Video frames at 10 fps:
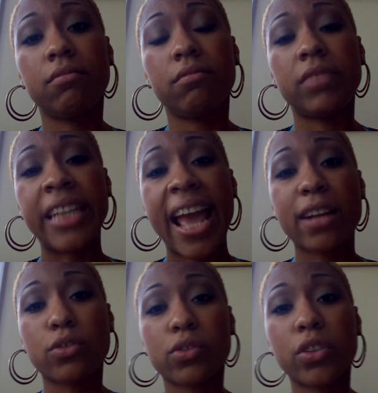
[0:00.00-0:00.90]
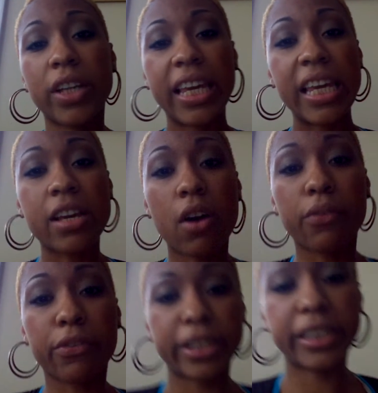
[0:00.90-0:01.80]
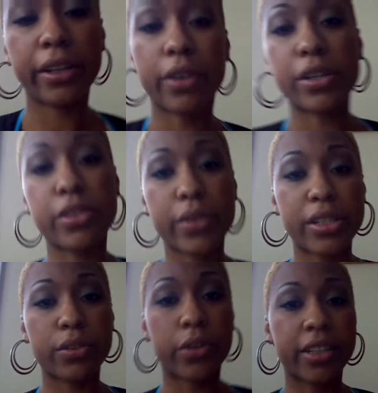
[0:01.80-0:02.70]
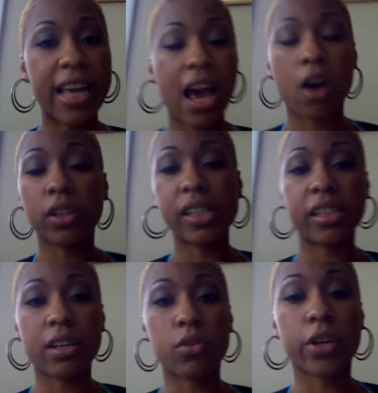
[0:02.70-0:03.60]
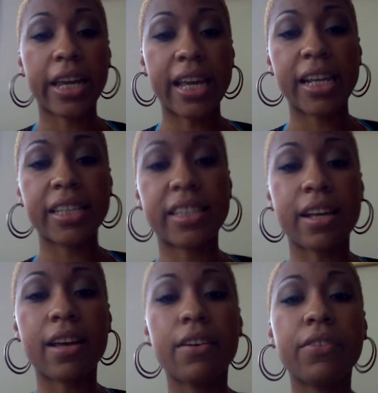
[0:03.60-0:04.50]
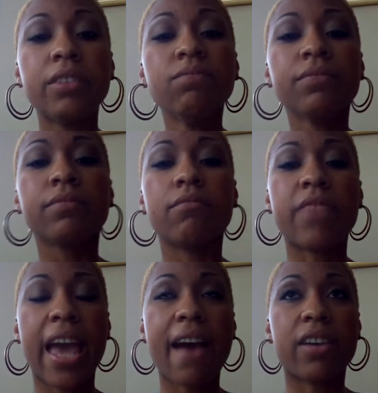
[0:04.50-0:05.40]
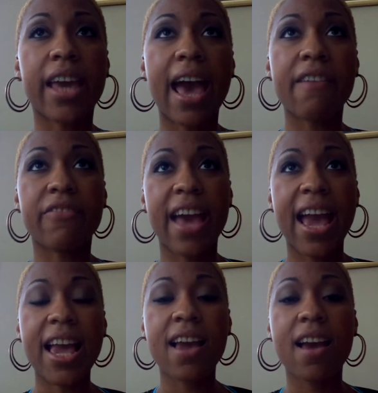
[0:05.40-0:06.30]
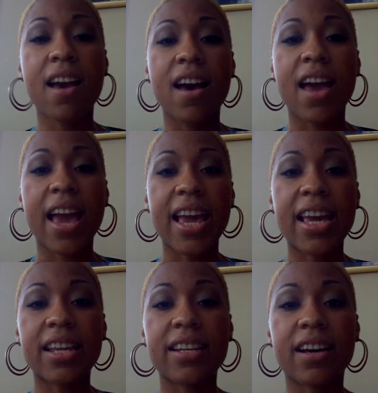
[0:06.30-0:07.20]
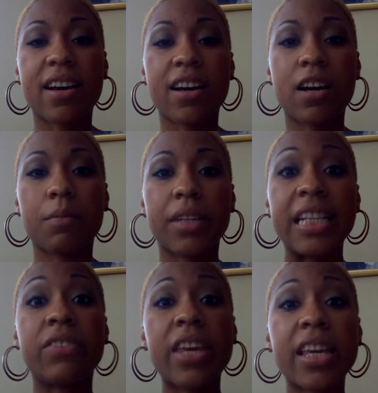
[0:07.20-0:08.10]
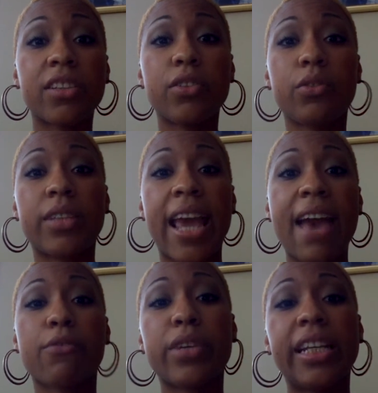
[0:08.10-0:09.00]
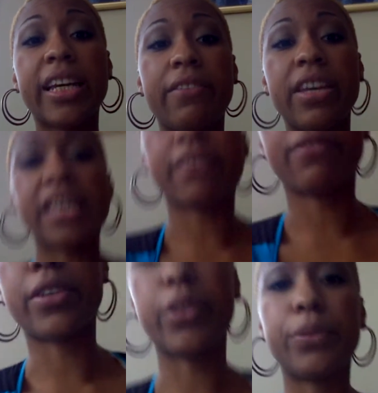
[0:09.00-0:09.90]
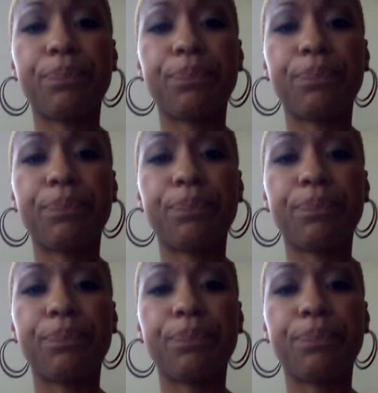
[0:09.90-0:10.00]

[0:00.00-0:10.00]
natural, eco friendly grocery store. They only sell organic stuff, they have a cafe, and um, it's vegan too. They have really good vegan food